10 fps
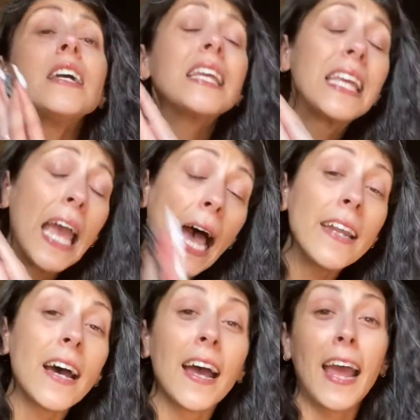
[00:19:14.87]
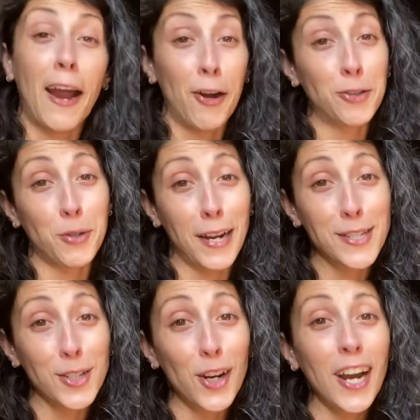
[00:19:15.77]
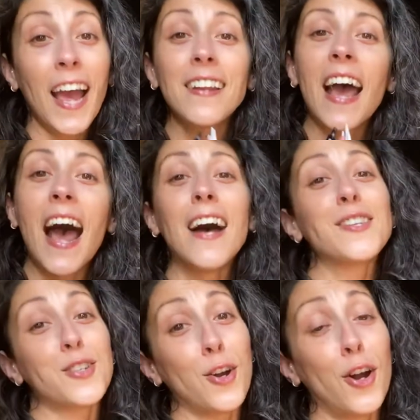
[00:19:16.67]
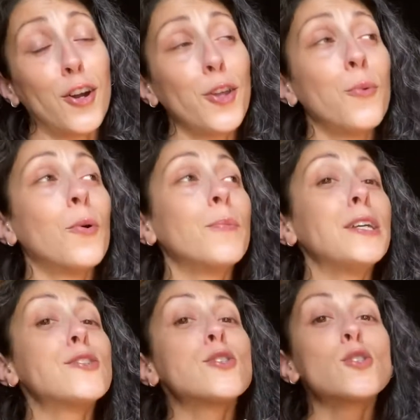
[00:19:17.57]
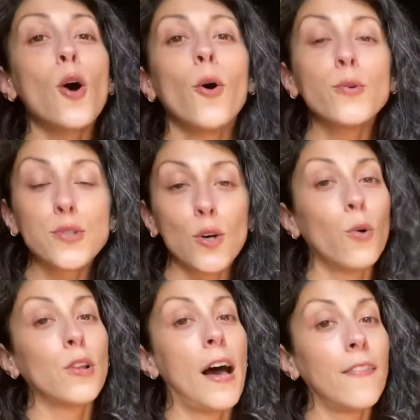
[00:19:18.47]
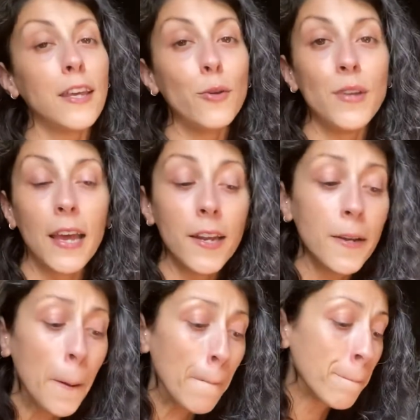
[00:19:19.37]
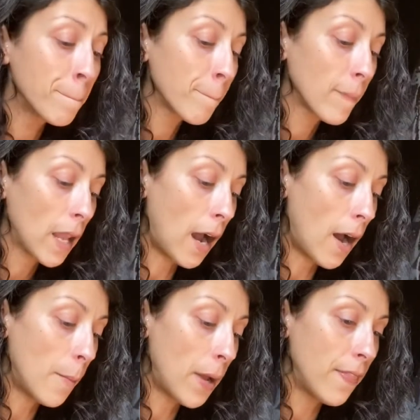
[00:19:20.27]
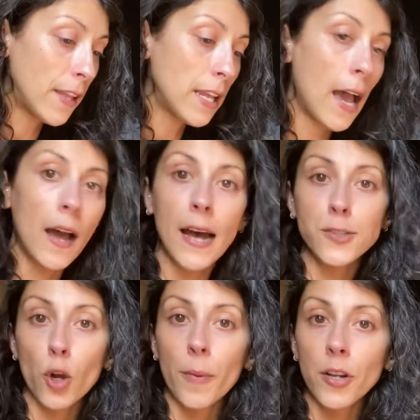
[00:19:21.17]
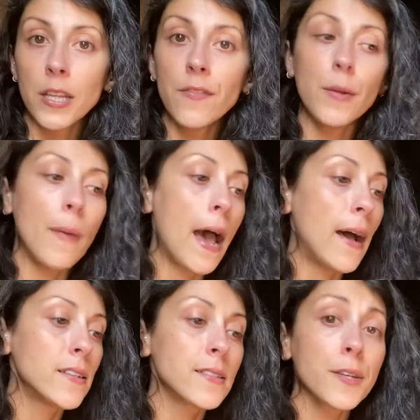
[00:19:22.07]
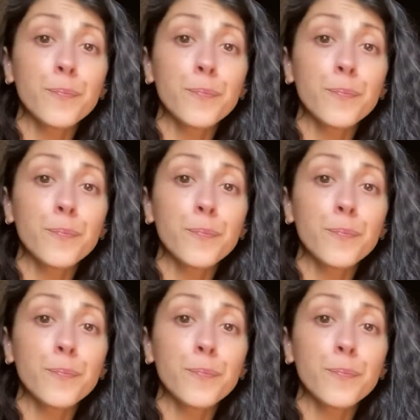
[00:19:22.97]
Get a hairdresser and ask her. You will be so glad that you did. And then, yeah, ask her about a leave-in mask,